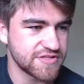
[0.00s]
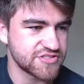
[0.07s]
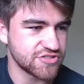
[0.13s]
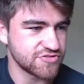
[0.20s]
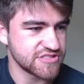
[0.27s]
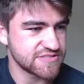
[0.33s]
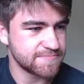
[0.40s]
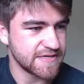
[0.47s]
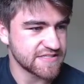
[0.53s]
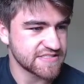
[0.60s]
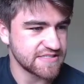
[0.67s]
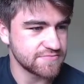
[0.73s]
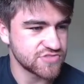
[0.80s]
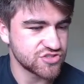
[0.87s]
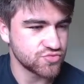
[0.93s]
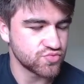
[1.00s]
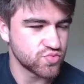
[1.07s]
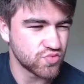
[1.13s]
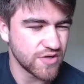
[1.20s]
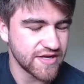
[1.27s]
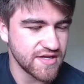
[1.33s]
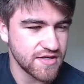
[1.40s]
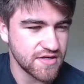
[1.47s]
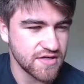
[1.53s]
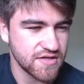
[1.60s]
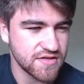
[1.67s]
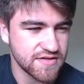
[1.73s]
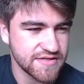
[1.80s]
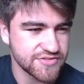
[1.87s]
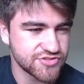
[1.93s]
Don't expect him to
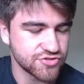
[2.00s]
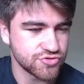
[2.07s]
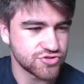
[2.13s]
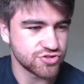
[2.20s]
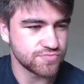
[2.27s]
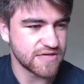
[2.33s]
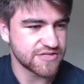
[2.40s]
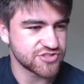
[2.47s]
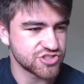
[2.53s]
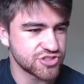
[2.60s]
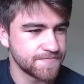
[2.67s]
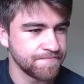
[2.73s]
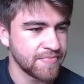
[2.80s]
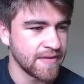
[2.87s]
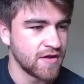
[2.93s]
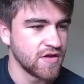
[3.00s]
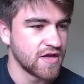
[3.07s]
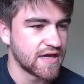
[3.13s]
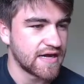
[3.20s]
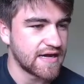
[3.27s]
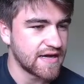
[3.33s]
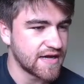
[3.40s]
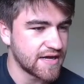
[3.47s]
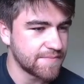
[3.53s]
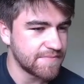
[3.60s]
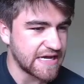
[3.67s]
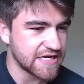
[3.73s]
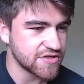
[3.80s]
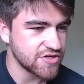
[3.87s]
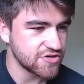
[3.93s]
really do too much.
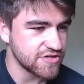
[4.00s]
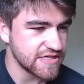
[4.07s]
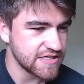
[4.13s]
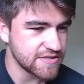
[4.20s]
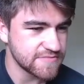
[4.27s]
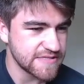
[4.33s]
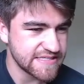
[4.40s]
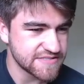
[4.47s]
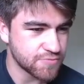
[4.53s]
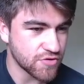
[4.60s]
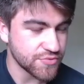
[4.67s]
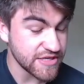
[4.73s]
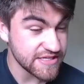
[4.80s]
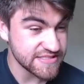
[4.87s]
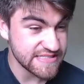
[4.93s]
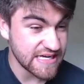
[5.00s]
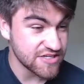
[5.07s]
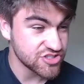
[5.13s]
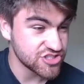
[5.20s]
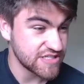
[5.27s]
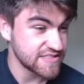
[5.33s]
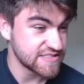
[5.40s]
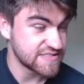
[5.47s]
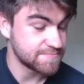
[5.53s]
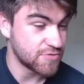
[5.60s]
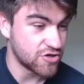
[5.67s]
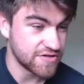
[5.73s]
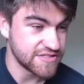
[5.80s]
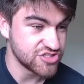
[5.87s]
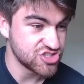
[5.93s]
McInerney is probably in danger his
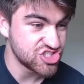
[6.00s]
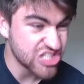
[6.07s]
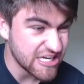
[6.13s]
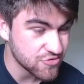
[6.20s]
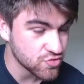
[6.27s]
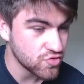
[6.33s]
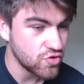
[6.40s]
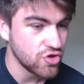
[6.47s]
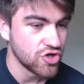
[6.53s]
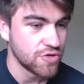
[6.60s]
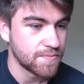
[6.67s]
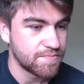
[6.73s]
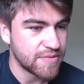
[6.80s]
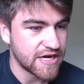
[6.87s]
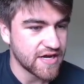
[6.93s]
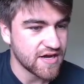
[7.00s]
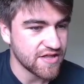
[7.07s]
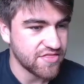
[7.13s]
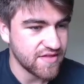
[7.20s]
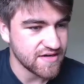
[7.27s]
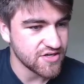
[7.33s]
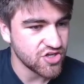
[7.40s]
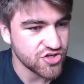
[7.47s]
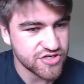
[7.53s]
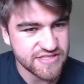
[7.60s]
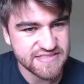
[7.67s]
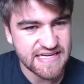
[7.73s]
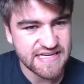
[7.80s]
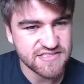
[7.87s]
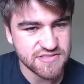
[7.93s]
spot in general, but I think you can
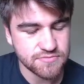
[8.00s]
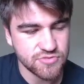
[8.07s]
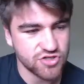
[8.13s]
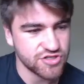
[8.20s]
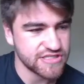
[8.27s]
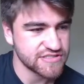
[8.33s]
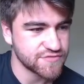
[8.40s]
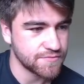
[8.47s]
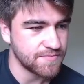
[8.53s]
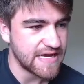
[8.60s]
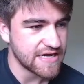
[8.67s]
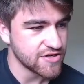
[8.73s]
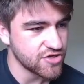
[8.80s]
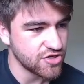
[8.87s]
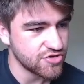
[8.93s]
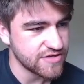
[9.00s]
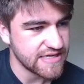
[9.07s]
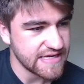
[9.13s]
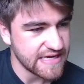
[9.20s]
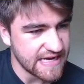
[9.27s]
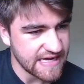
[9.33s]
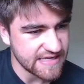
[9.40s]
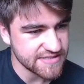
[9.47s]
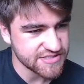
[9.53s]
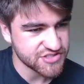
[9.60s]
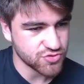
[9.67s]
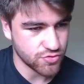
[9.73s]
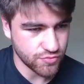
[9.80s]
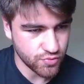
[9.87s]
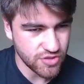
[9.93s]
take some learnings from McInerney as
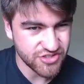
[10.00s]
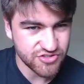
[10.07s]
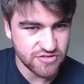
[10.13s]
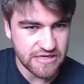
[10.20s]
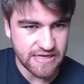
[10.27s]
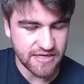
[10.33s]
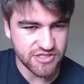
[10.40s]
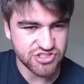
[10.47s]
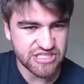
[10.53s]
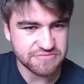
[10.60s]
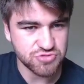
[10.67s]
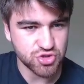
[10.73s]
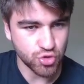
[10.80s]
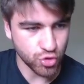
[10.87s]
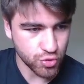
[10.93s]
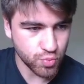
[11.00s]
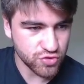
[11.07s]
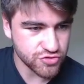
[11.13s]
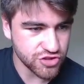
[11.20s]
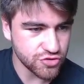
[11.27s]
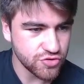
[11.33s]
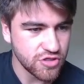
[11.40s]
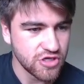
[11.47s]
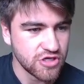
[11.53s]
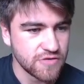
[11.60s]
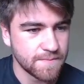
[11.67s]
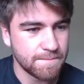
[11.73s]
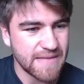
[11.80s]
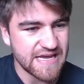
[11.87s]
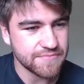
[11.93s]
sort of what James Jordan will do.
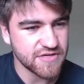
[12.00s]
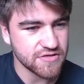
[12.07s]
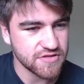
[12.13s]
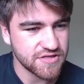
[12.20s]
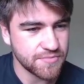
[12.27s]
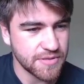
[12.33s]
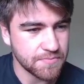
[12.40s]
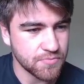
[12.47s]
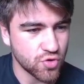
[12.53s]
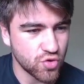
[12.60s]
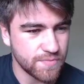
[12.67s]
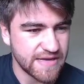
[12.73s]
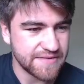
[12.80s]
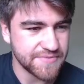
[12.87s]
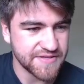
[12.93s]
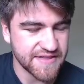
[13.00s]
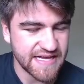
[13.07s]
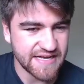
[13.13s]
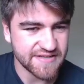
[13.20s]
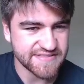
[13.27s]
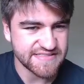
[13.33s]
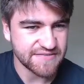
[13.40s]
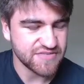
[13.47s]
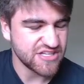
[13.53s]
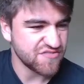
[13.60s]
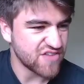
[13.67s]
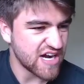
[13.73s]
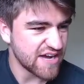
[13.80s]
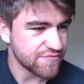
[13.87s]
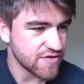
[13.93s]
Maybe a little bit more, maybe that
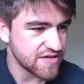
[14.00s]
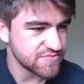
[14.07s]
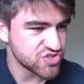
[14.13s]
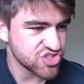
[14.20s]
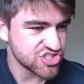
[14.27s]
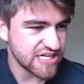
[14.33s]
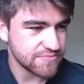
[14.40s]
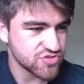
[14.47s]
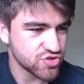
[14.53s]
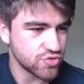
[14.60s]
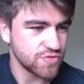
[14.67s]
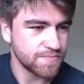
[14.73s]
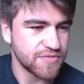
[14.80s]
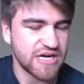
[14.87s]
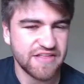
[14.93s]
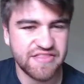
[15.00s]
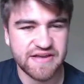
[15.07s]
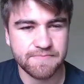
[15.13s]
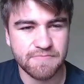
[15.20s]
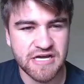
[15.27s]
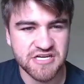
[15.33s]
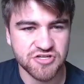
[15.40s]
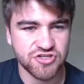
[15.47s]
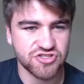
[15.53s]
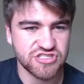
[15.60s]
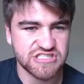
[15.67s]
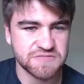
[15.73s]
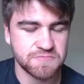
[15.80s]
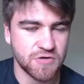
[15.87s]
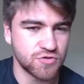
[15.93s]
75 range for James Jordan, but I think
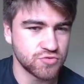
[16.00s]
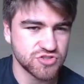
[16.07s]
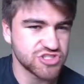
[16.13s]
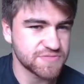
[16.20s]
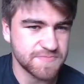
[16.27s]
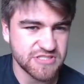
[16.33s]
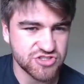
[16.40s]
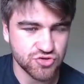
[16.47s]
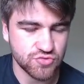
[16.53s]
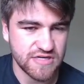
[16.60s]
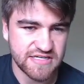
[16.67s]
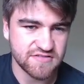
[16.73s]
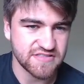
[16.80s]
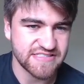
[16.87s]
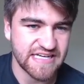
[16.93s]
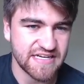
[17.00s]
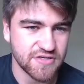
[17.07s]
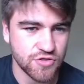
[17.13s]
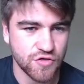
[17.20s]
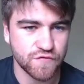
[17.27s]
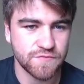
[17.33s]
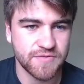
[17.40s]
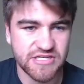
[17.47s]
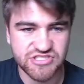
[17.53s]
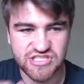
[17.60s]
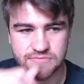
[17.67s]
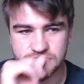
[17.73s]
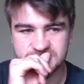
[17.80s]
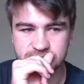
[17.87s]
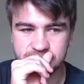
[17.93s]
McInerney's spot will just be directly taken over by
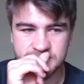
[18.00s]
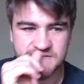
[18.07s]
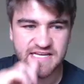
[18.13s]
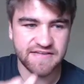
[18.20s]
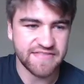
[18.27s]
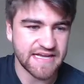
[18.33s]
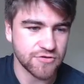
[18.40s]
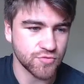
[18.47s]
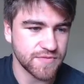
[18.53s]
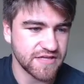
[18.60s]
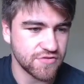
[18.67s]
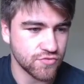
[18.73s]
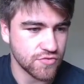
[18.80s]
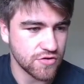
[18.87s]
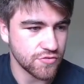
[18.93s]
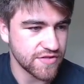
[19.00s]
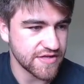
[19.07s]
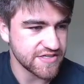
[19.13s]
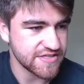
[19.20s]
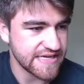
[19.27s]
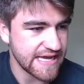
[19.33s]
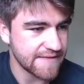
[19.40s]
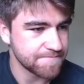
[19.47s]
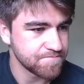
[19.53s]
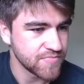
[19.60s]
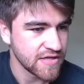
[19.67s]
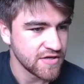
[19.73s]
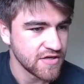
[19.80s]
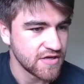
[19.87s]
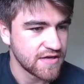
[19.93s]
James Jordan, and that'll be the role that you
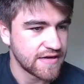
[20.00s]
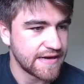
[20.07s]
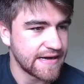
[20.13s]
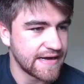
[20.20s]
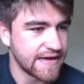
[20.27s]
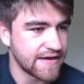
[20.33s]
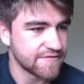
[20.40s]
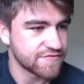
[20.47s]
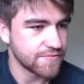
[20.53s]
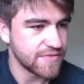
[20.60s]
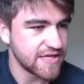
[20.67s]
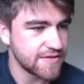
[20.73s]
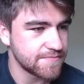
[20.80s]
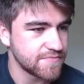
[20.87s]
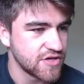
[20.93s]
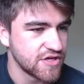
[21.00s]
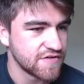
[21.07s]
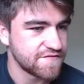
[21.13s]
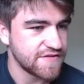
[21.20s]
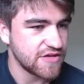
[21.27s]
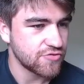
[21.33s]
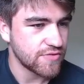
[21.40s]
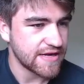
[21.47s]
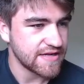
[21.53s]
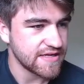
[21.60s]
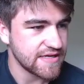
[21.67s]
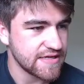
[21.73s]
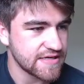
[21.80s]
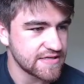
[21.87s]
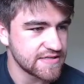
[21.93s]
get from him.
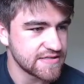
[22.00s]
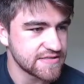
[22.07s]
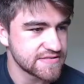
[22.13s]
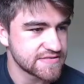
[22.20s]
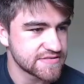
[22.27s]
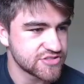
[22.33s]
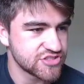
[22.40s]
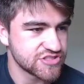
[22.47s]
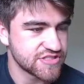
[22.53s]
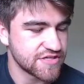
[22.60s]
Fiorini is just